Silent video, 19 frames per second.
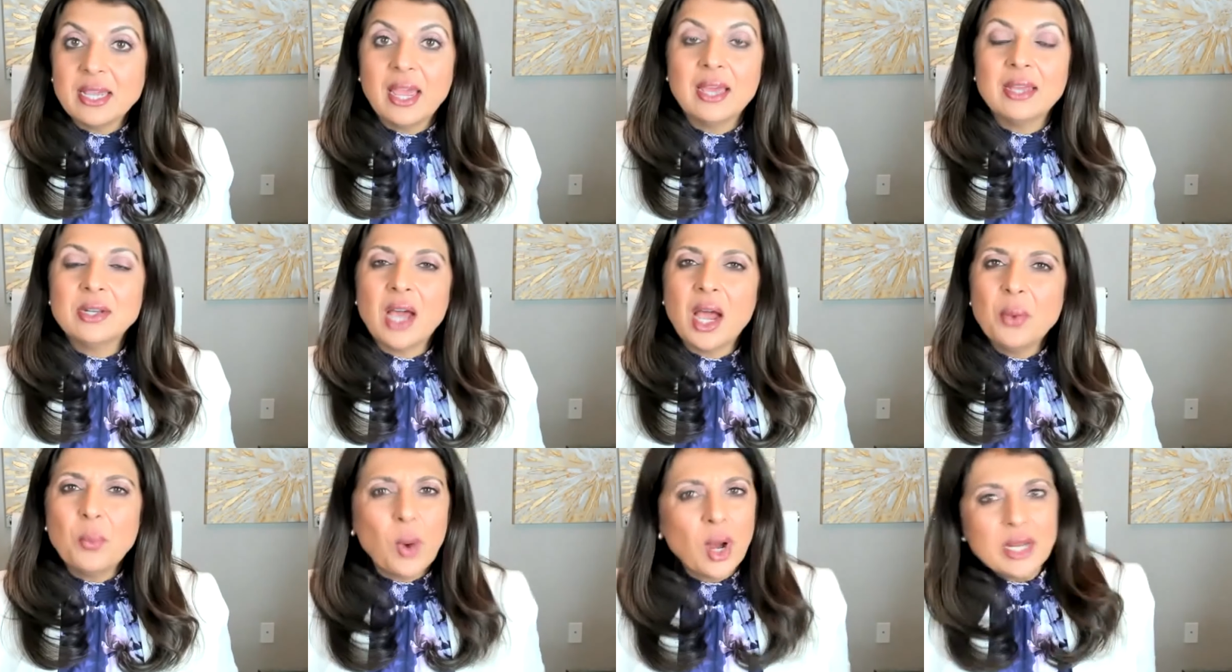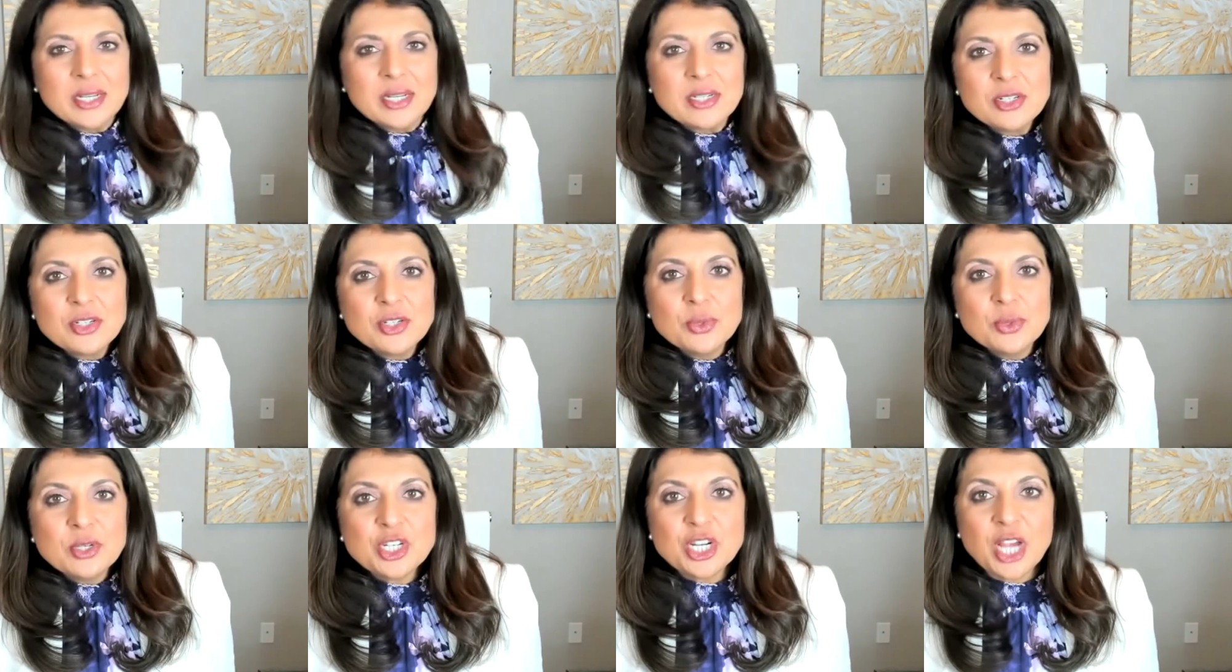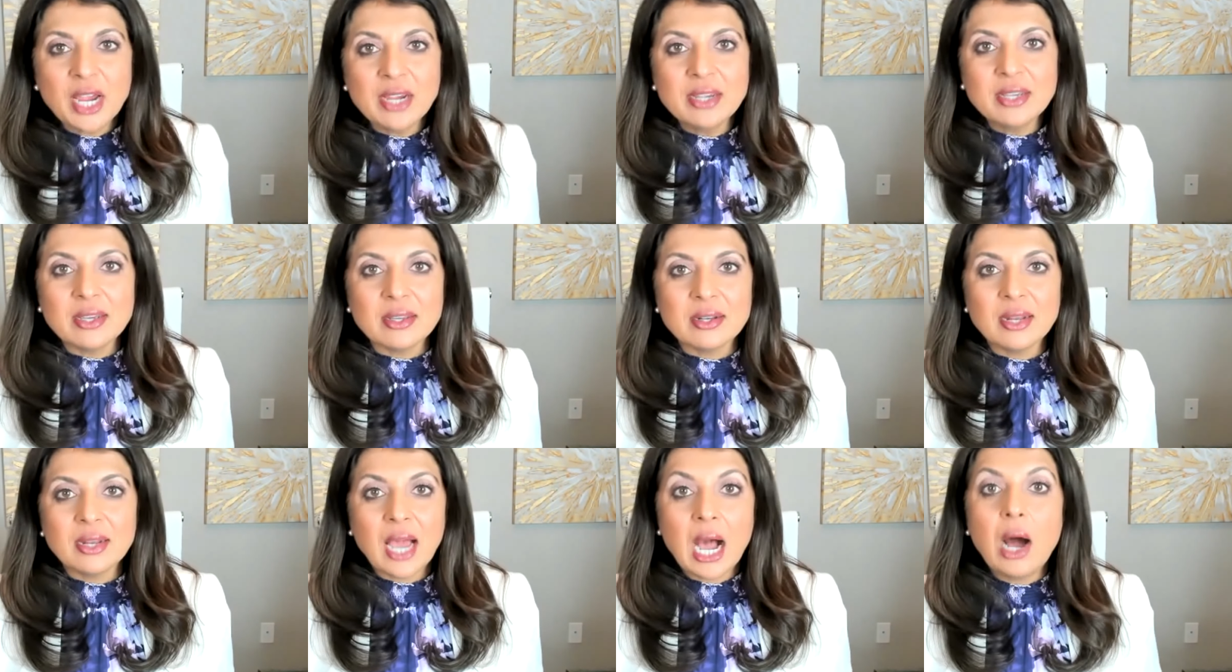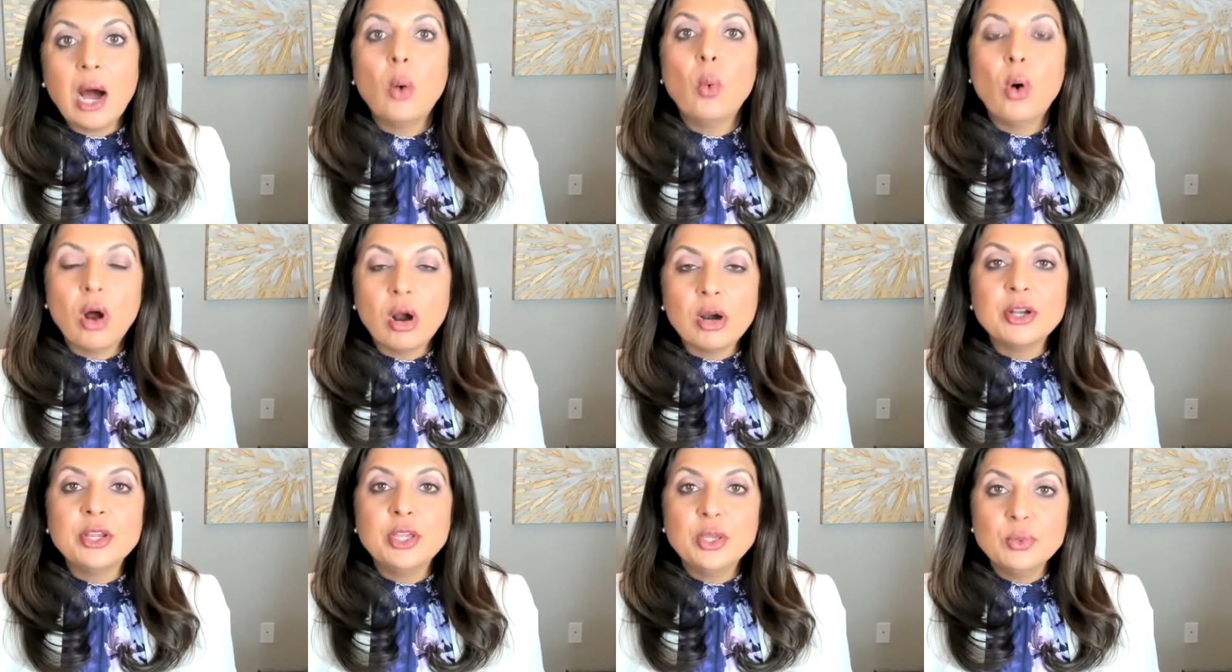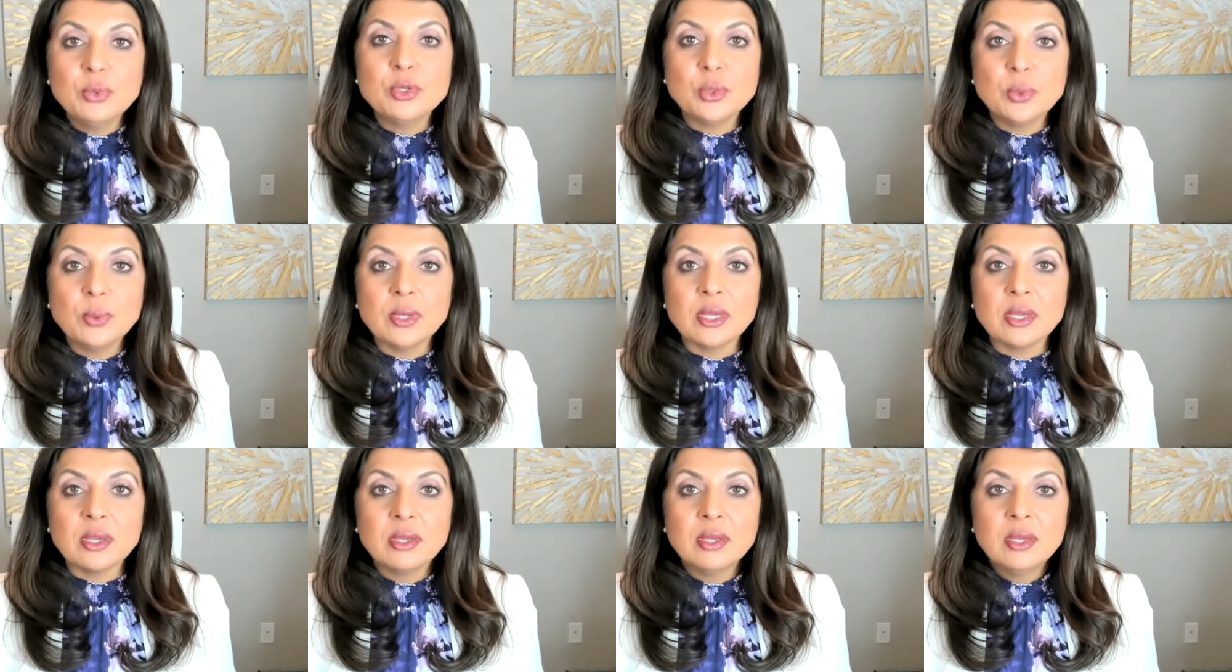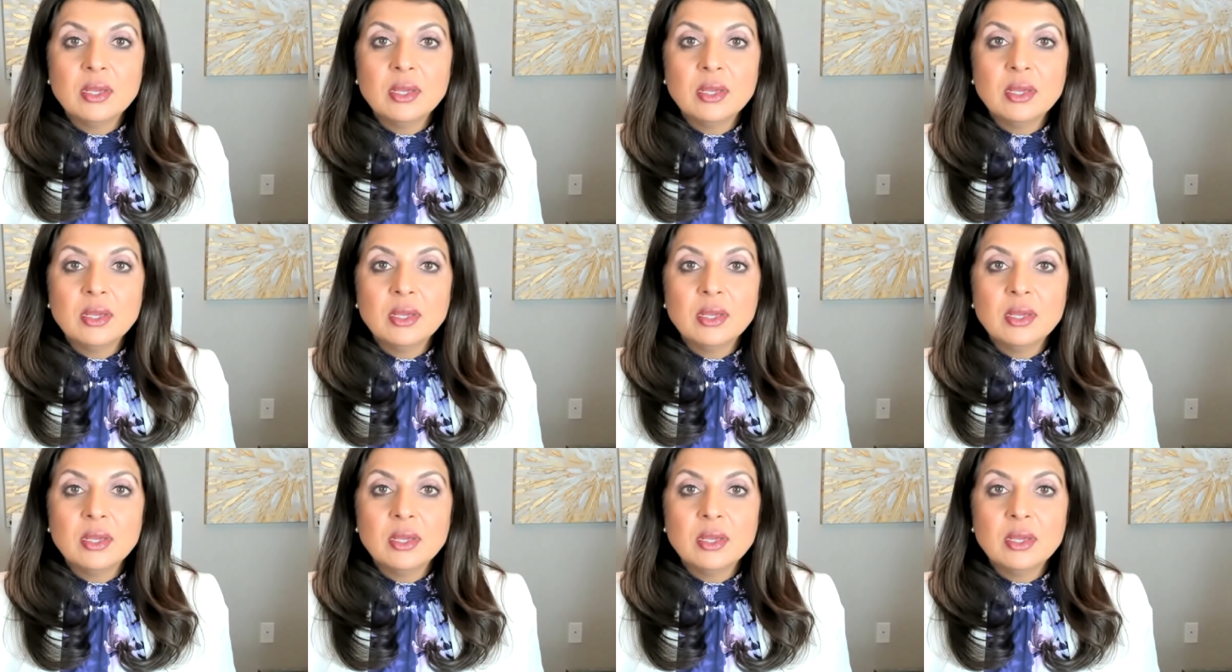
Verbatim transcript: And I wanted to do a check in. How are you doing?